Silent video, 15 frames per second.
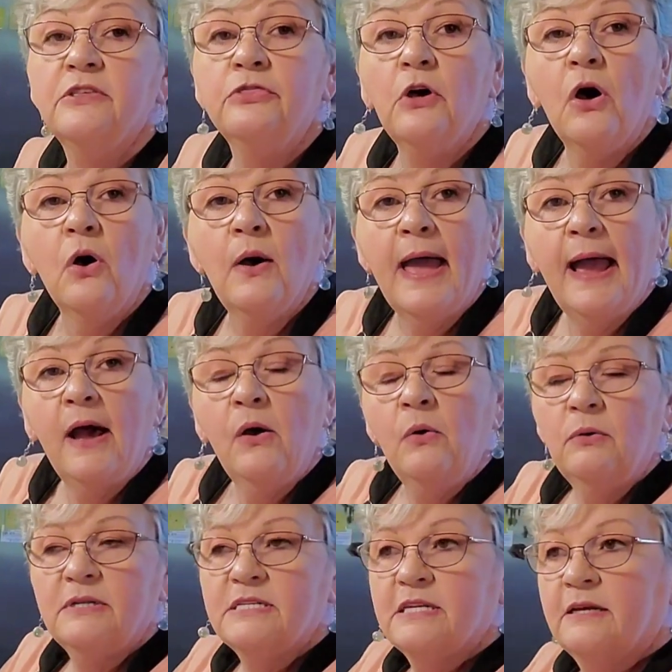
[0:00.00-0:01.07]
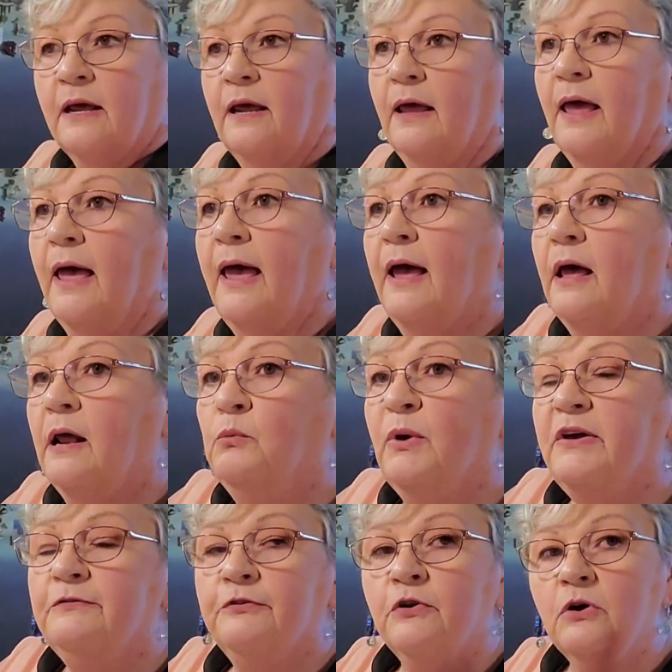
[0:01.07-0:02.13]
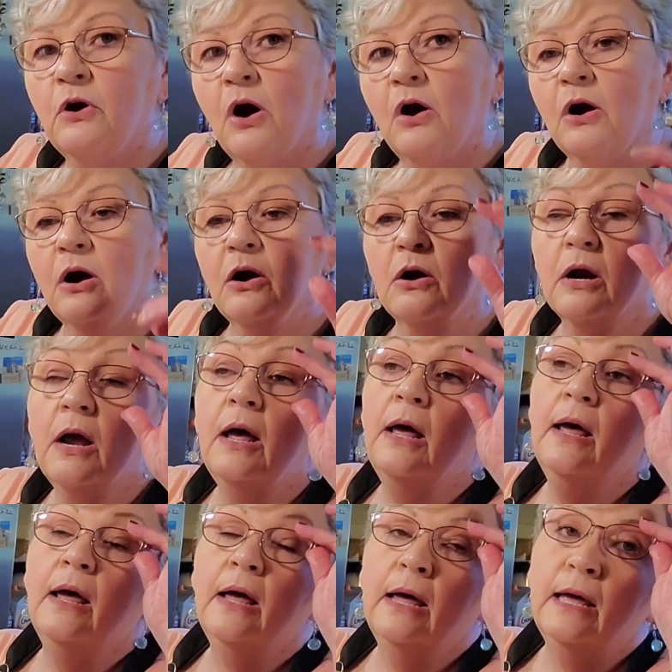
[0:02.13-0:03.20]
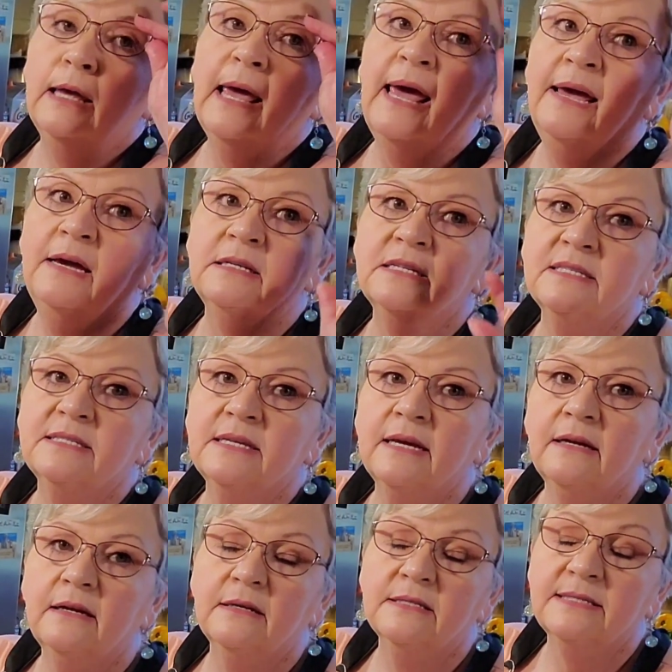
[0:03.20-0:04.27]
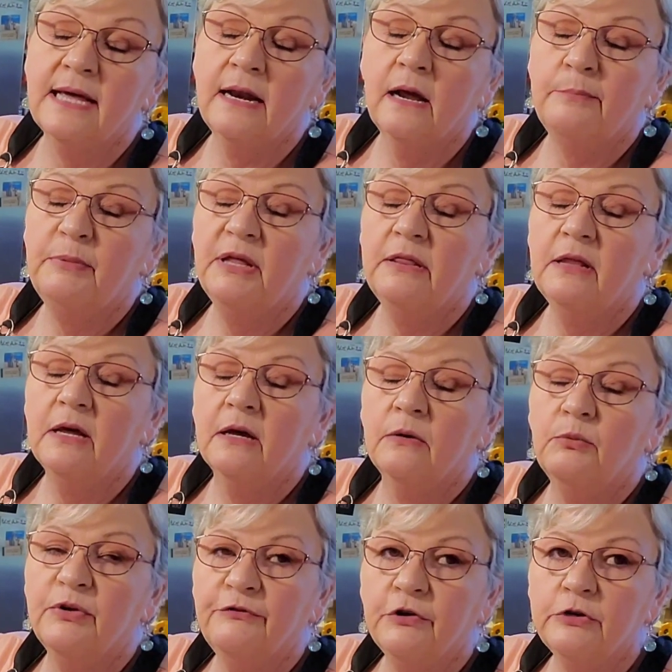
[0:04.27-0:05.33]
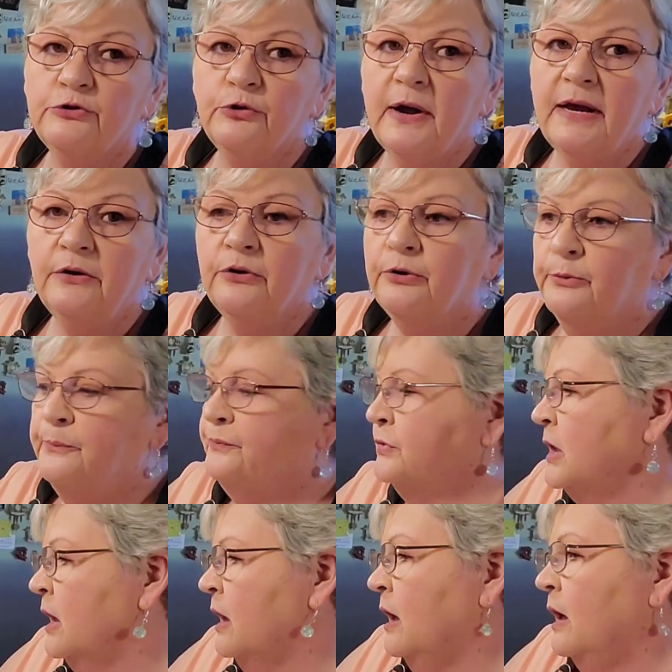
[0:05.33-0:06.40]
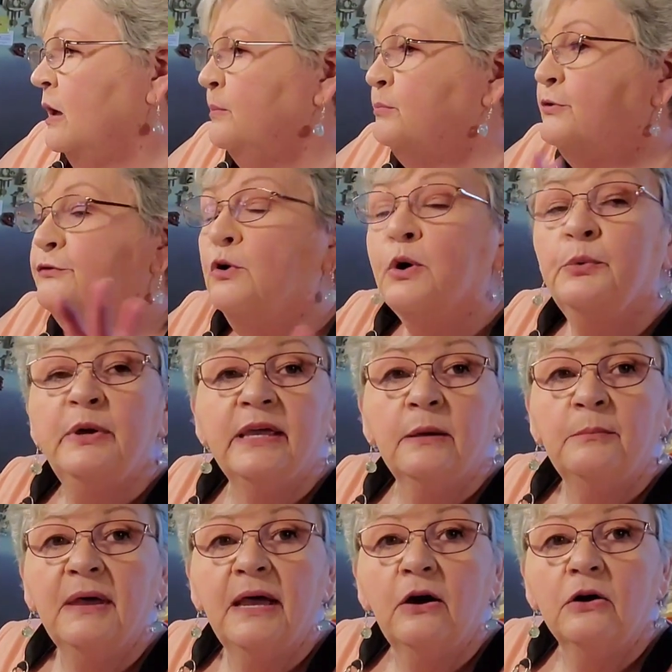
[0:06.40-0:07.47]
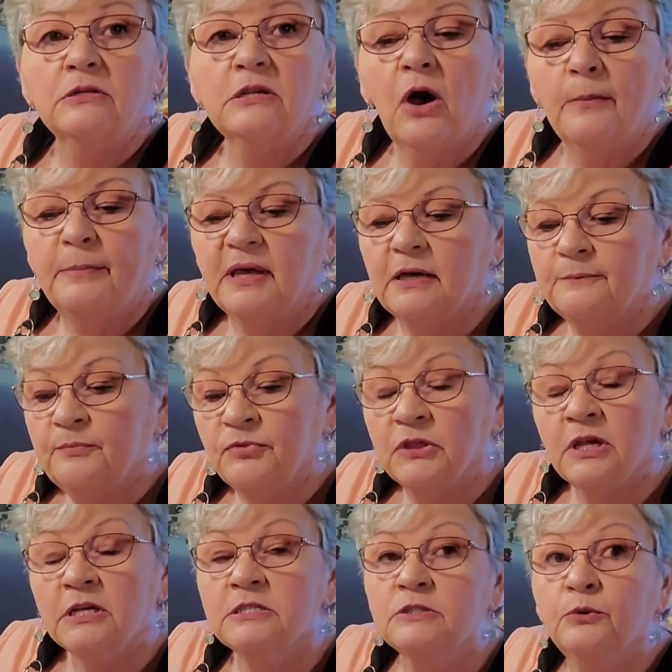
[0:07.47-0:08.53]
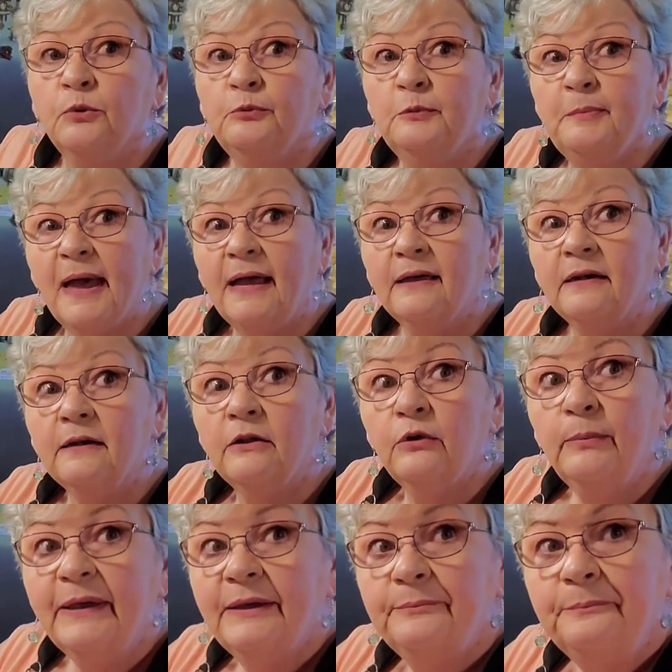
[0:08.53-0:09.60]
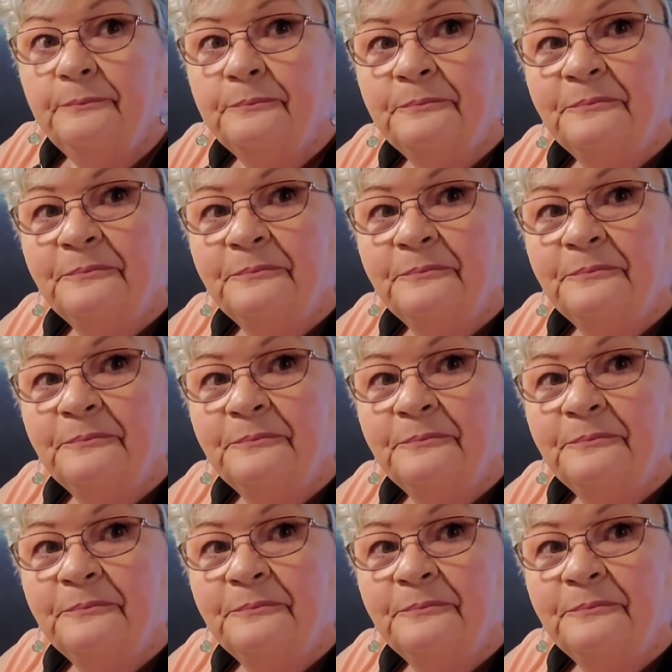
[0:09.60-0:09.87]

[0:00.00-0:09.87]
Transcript: to thaw out and wait for our cake to set up in the refrigerator before we can make our topping. So we'll be back in a little bit.